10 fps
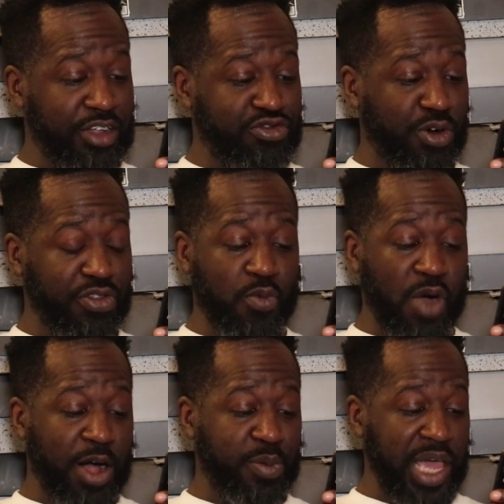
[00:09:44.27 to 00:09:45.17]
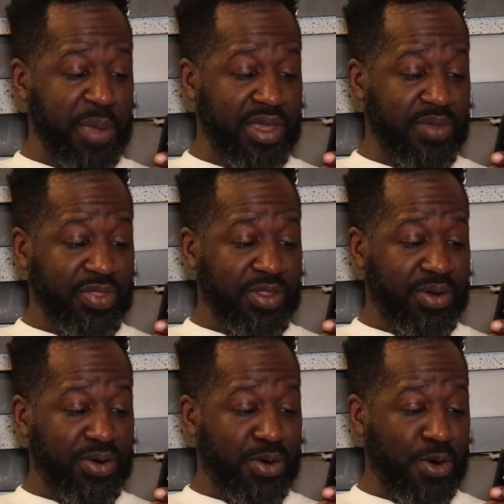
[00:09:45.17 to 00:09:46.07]
I drove them wild, baby.
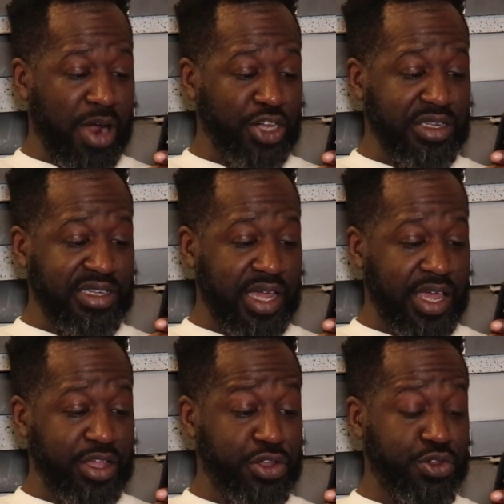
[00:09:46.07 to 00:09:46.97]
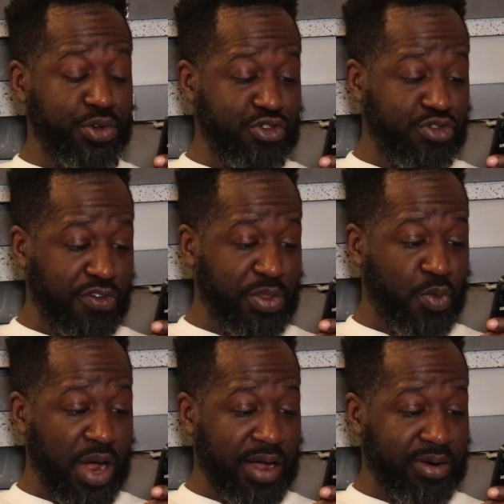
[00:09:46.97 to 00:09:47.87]
Or I should say, you drove
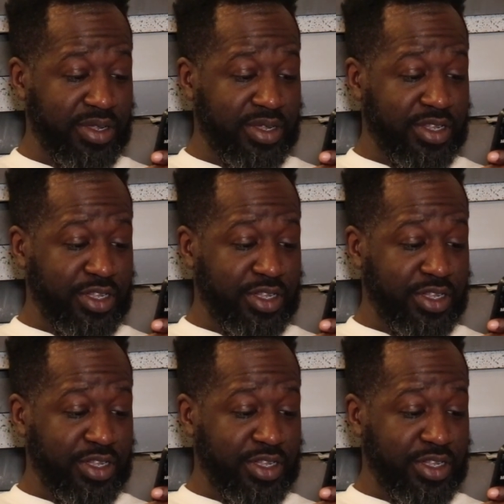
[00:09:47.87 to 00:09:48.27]
them wild.